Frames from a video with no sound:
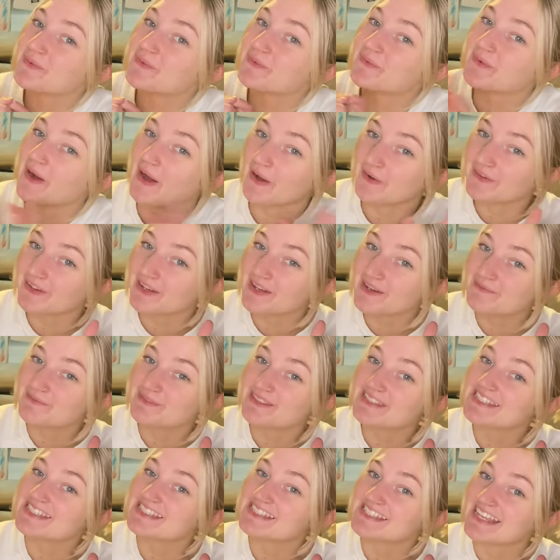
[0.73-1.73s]
Welcome
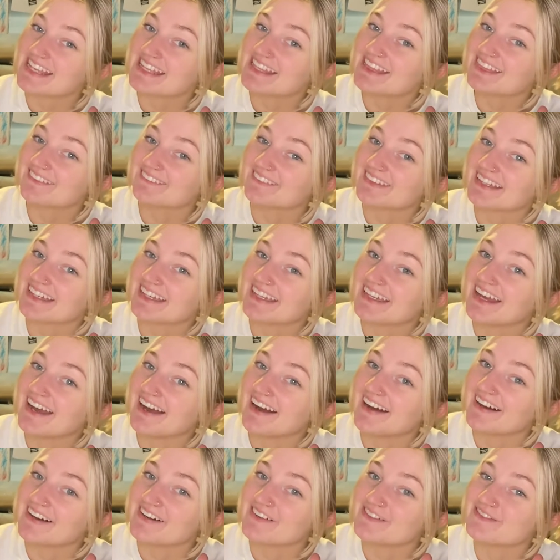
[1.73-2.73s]
to day 3
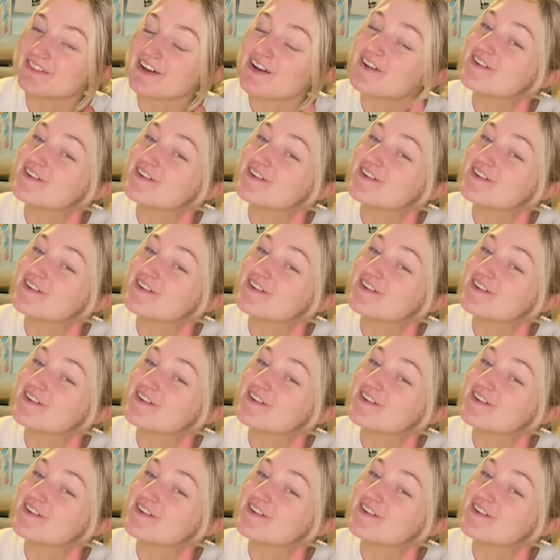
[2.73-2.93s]
of